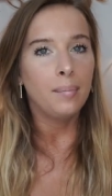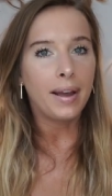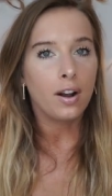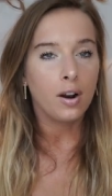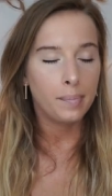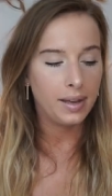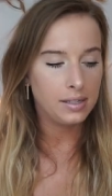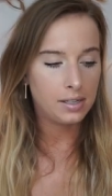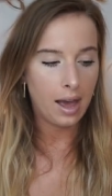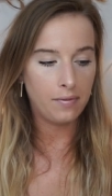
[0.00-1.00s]
my
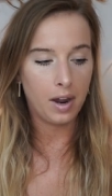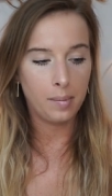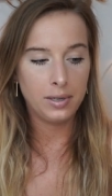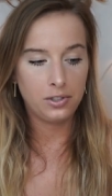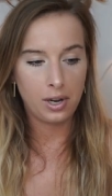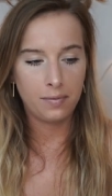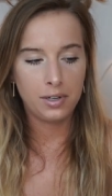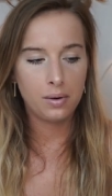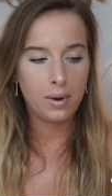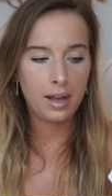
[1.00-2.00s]
armpits have not been shaved
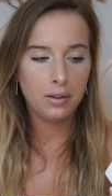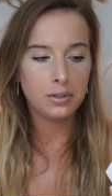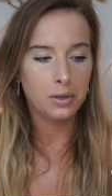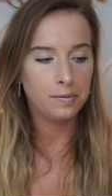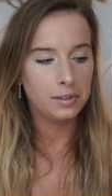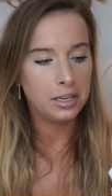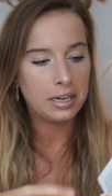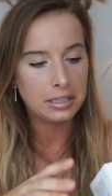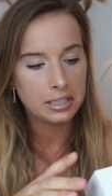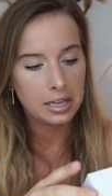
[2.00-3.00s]
in a while, so hopefully you
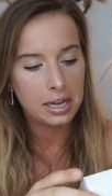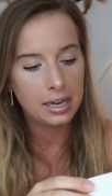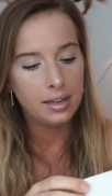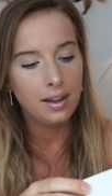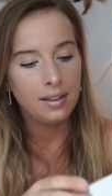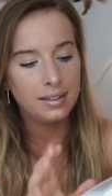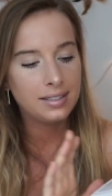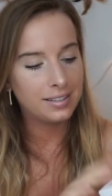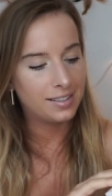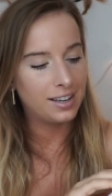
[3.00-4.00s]
didn't say that.
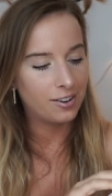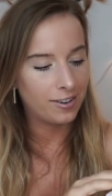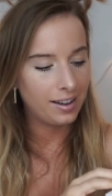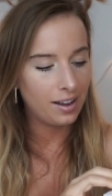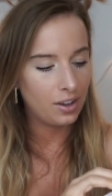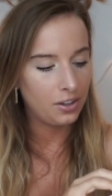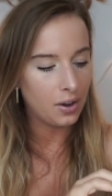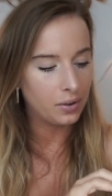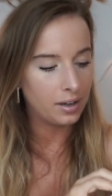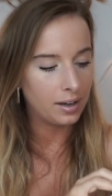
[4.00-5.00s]
This is the Greek
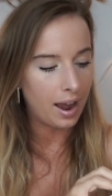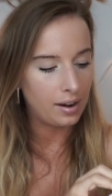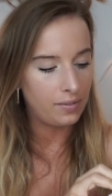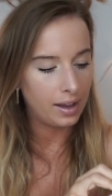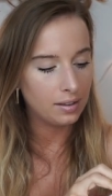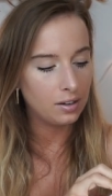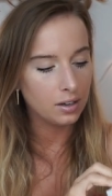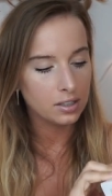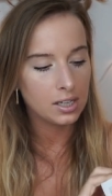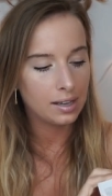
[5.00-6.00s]
Yogurt Advanced
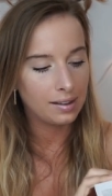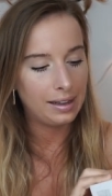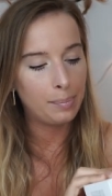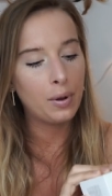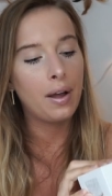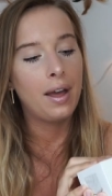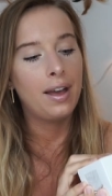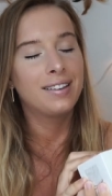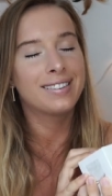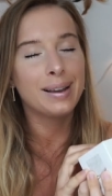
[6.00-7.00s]
Nourishing Sleep
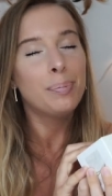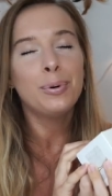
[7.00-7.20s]
sleep